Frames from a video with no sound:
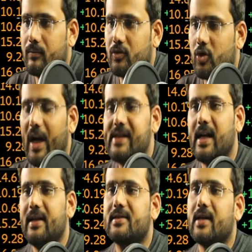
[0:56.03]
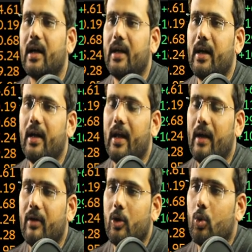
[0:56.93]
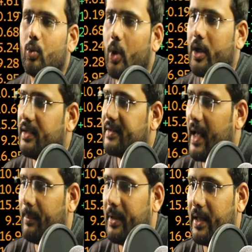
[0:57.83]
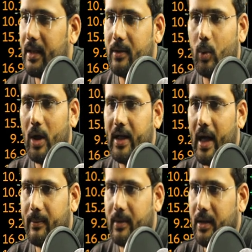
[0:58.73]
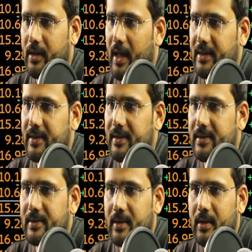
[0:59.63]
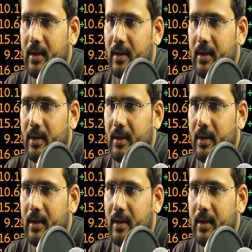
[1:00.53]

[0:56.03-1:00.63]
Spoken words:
So let's get started and have a look what is happening in world equity indices.